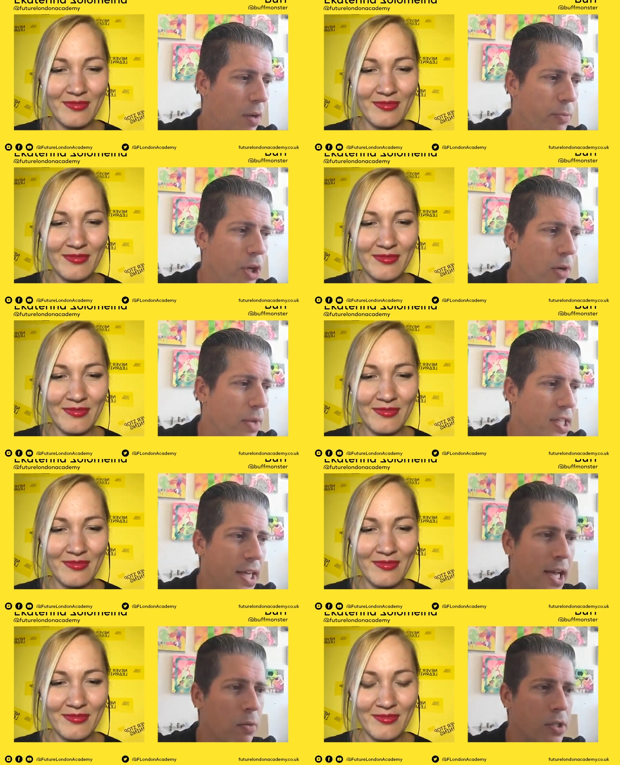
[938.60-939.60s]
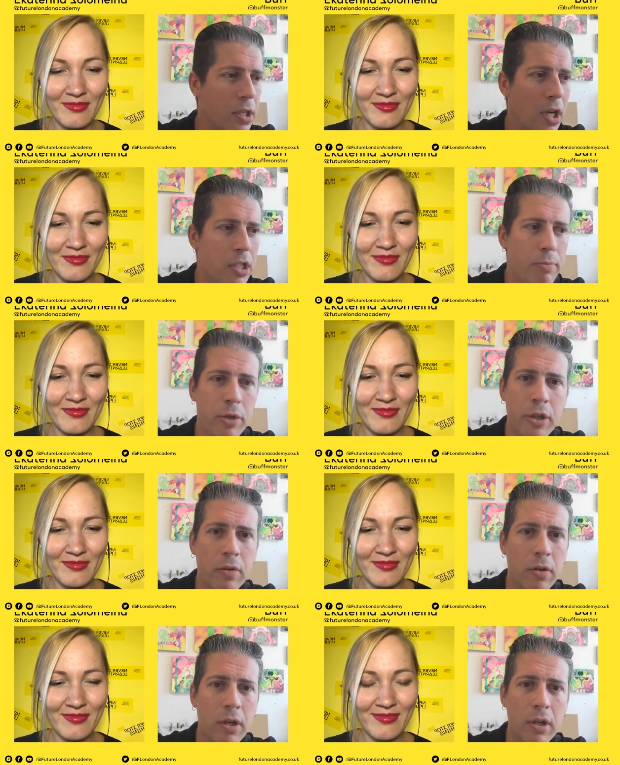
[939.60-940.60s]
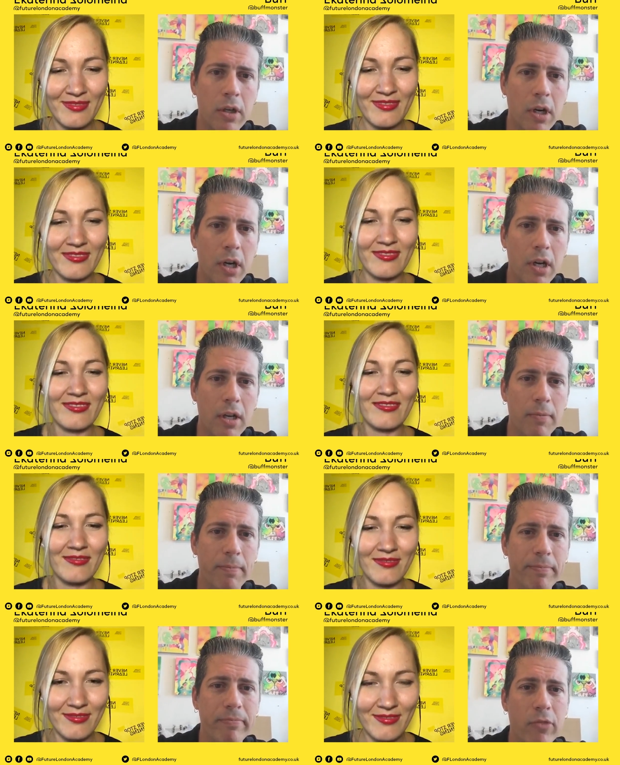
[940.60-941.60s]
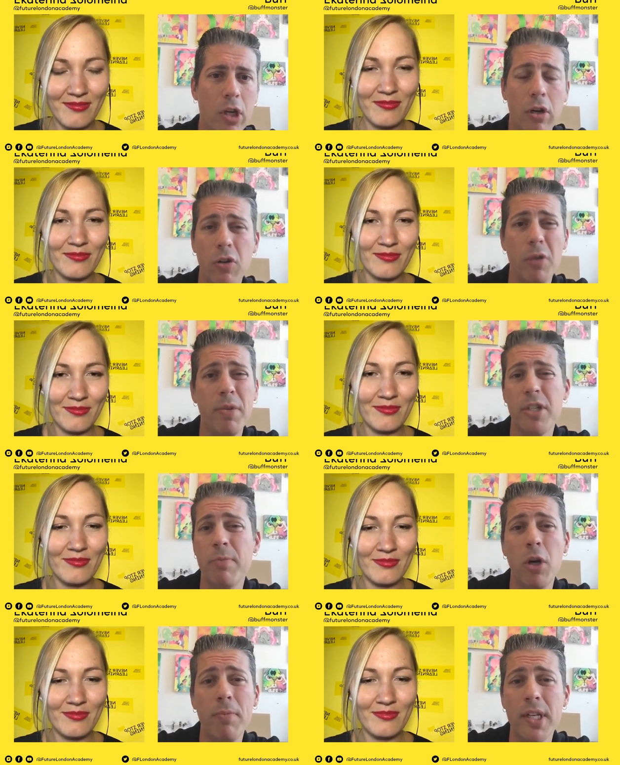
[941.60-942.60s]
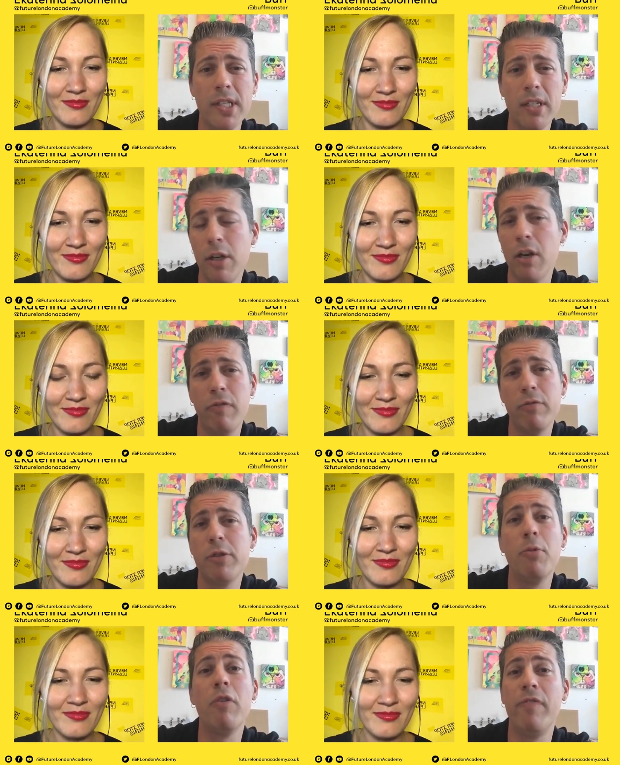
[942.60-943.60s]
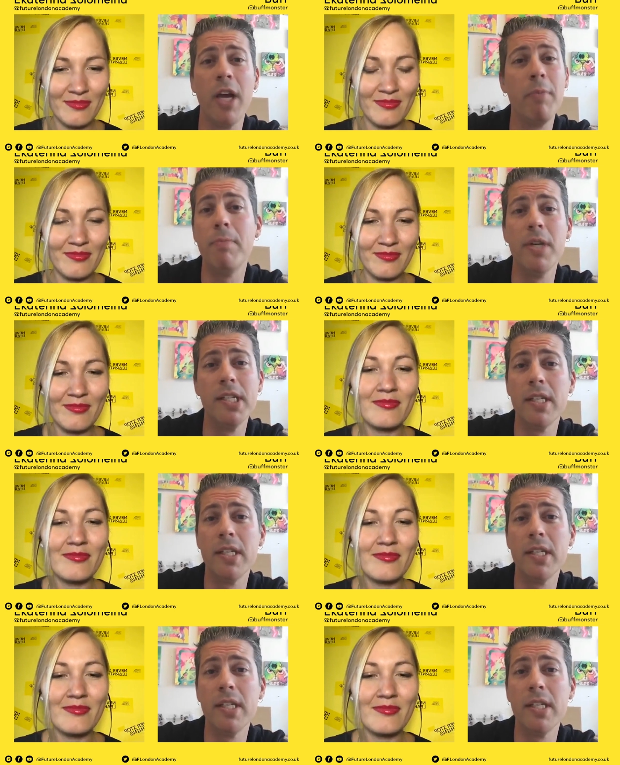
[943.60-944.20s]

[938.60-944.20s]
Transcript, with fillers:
Speaker 1: um, you know, my dad was an entrepreneur. Um, you know, grew up in a small business, you know, small family